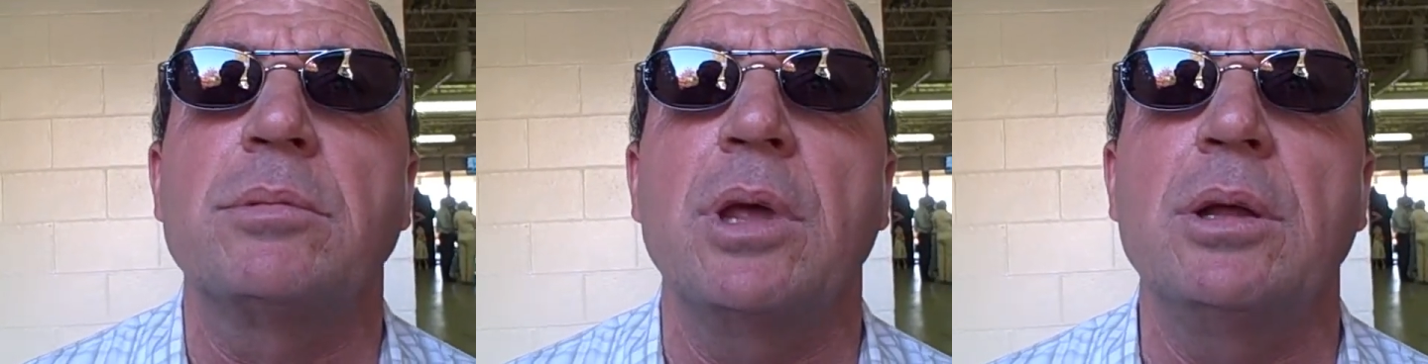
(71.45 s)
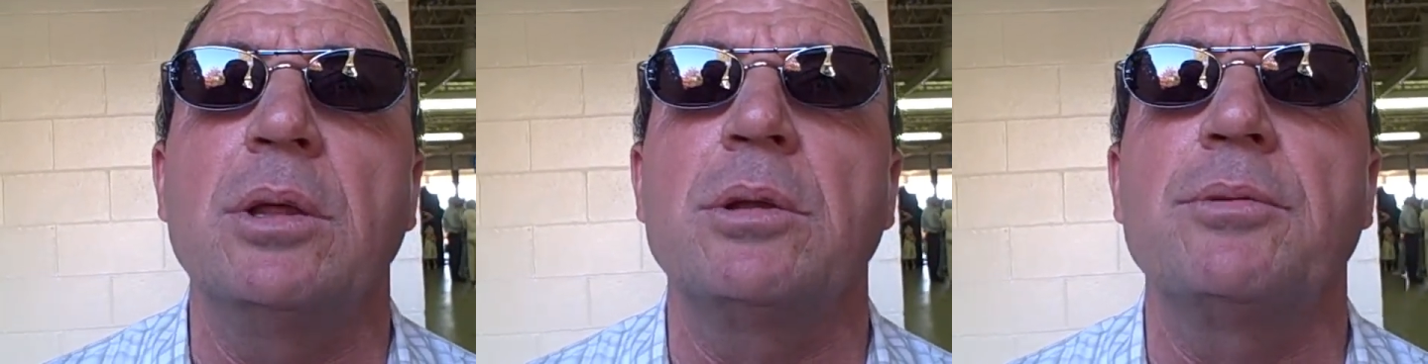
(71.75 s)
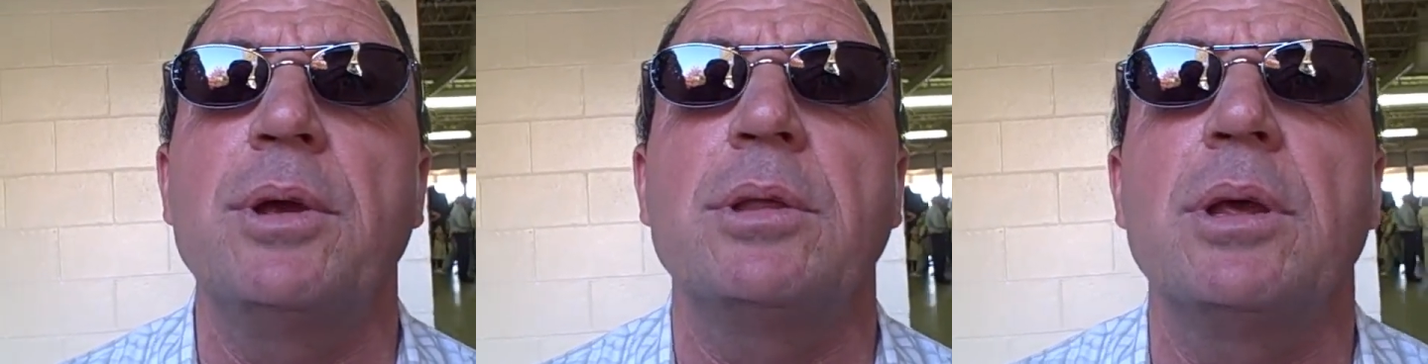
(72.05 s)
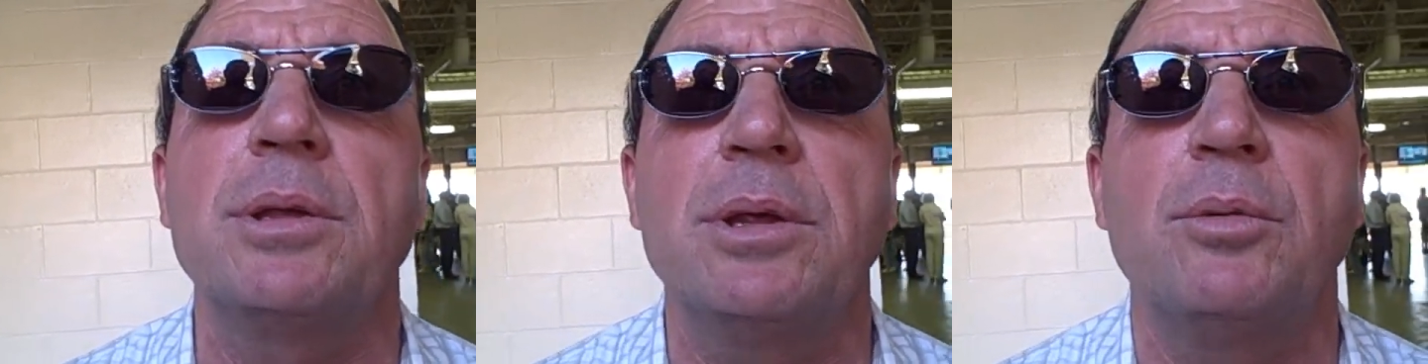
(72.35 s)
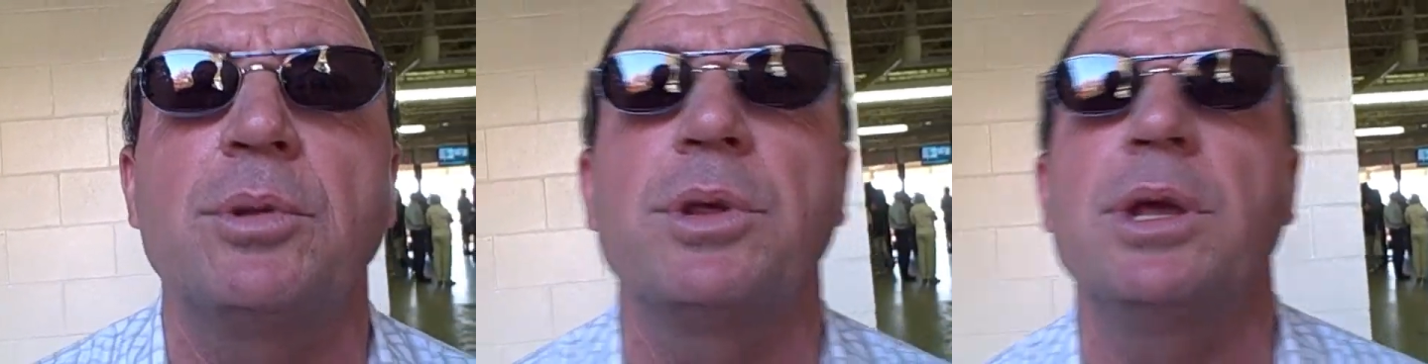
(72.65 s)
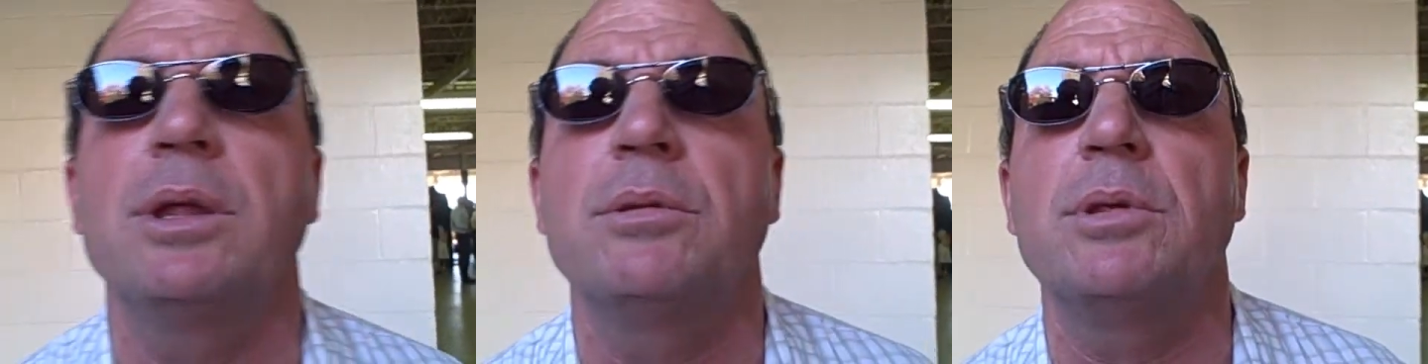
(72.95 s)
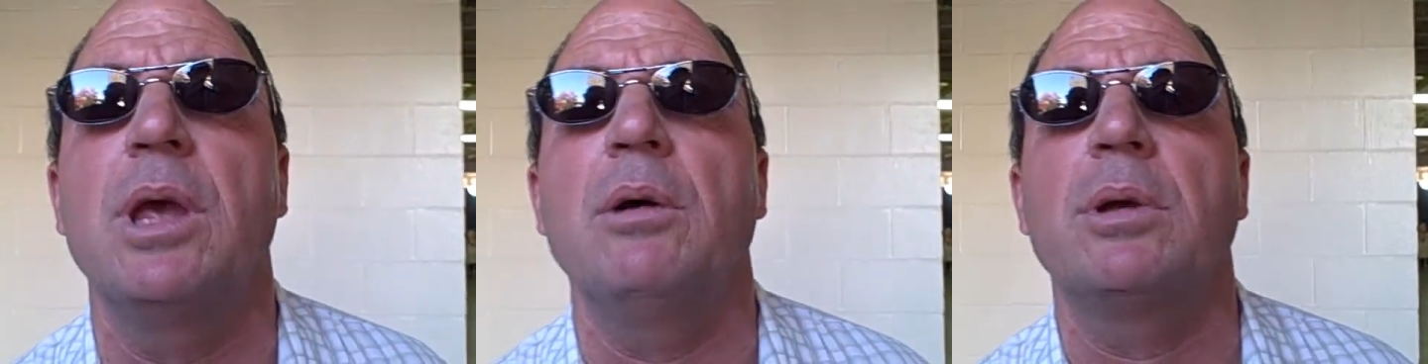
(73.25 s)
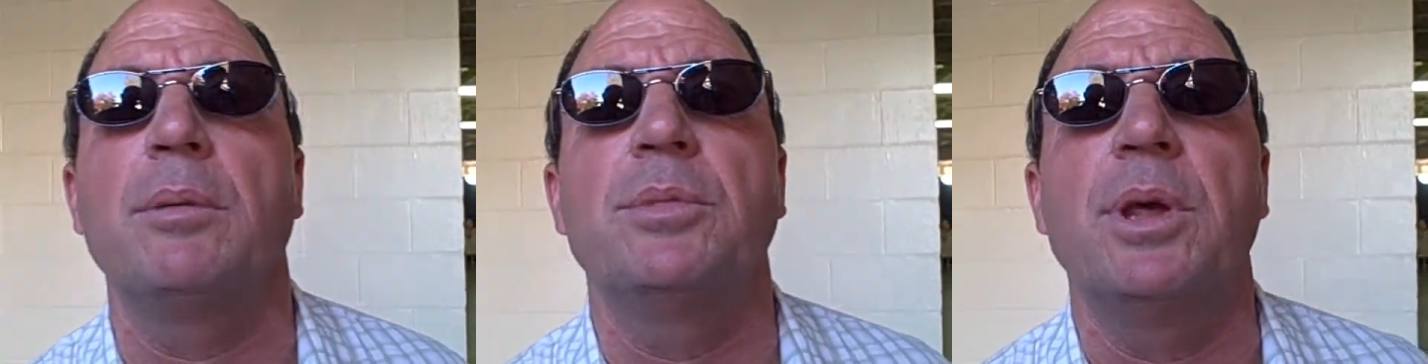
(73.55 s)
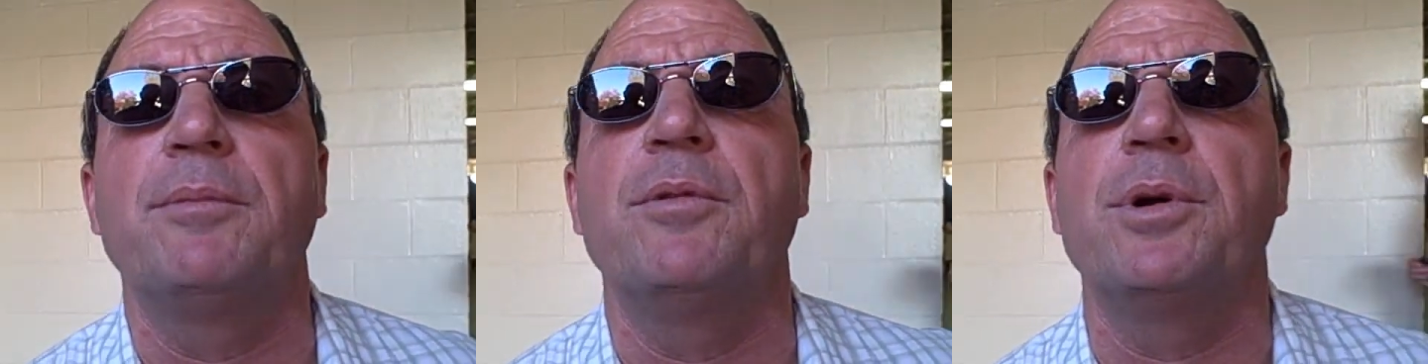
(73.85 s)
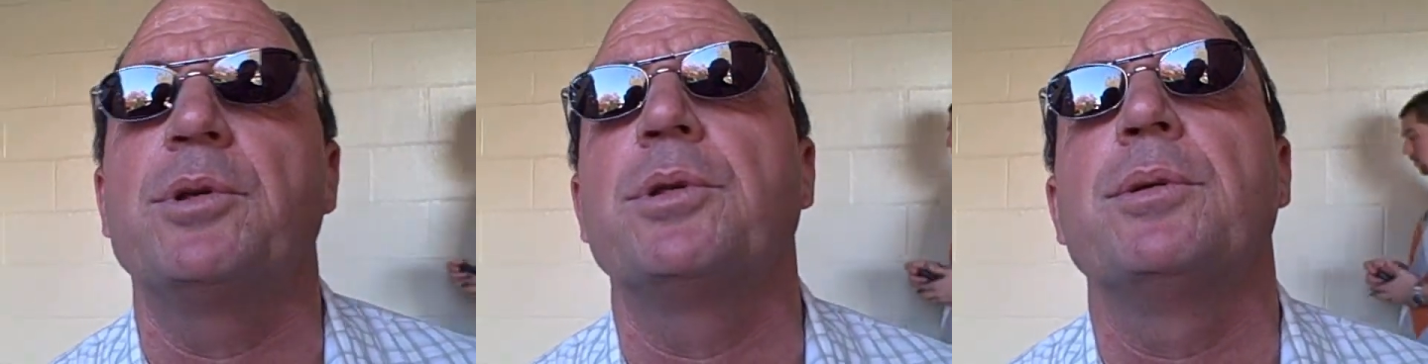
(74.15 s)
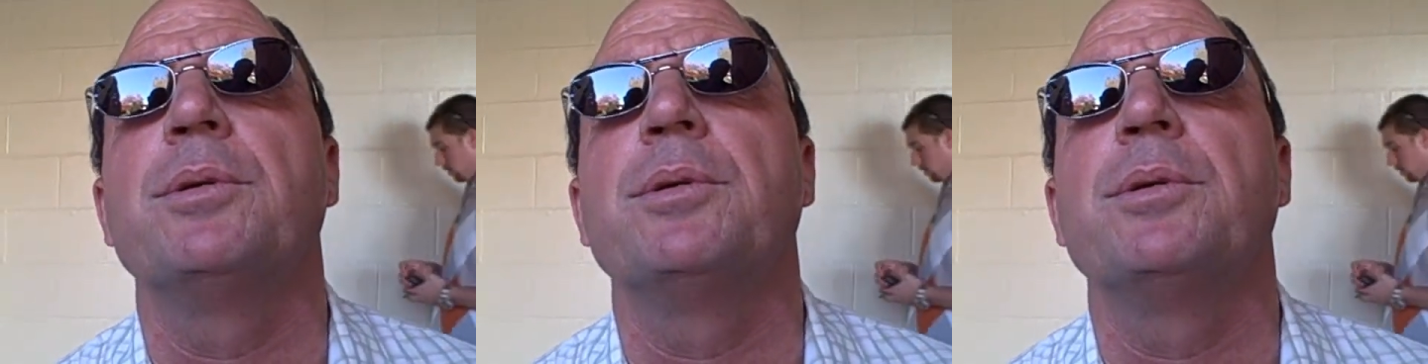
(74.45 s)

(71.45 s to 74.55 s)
take a look at the race. like I said, once again, see how it comes up. What about